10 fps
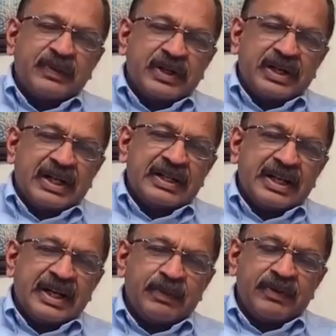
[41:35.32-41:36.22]
for real
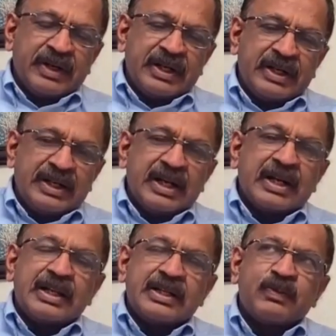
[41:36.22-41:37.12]
time, we did
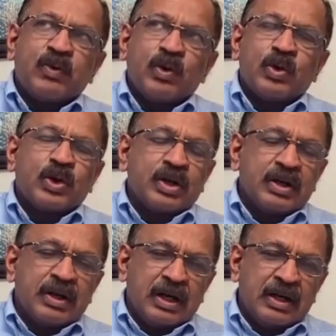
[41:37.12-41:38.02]
at least 4
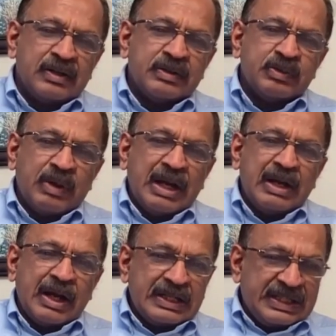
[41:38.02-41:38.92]

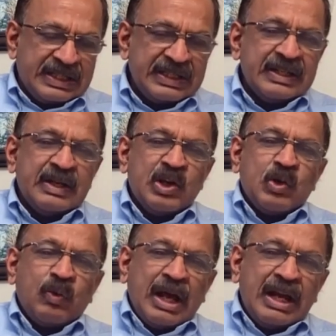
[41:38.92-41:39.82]
large
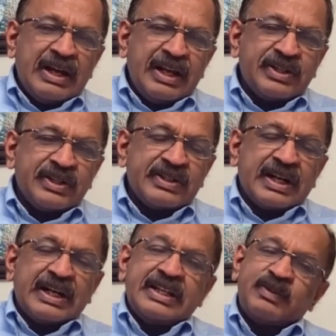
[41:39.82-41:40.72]
validation
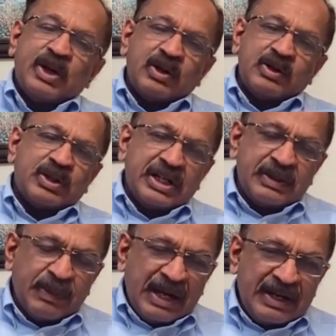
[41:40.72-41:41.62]
studies. We also
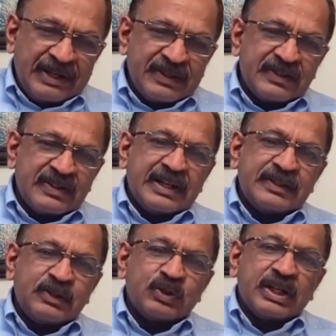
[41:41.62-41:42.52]
did validation
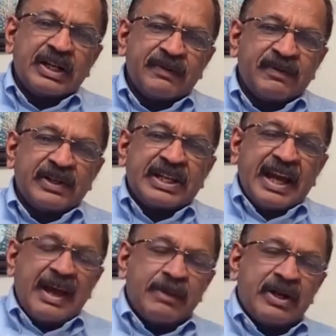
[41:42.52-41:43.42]
studies using different
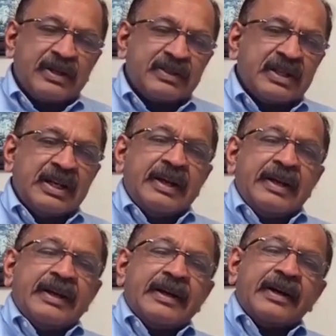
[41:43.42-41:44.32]
cameras,
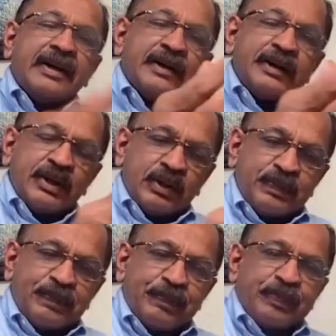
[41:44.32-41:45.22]

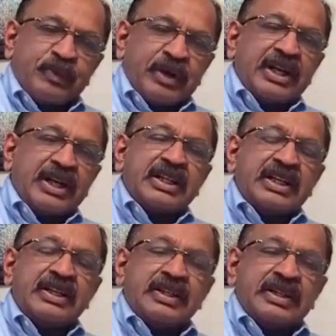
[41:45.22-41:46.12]
where
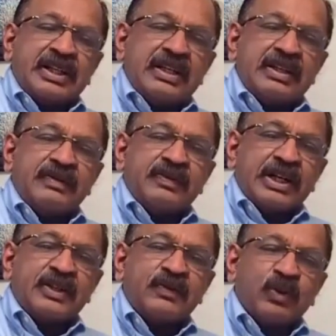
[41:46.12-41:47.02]
the
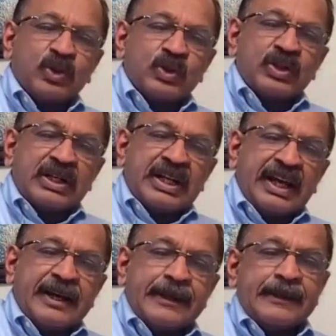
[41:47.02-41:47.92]
fundus photos are
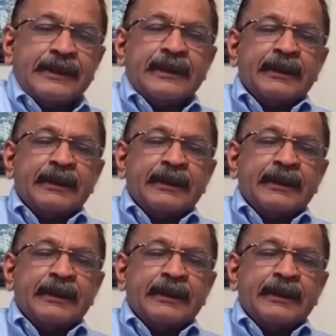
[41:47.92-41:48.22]
taken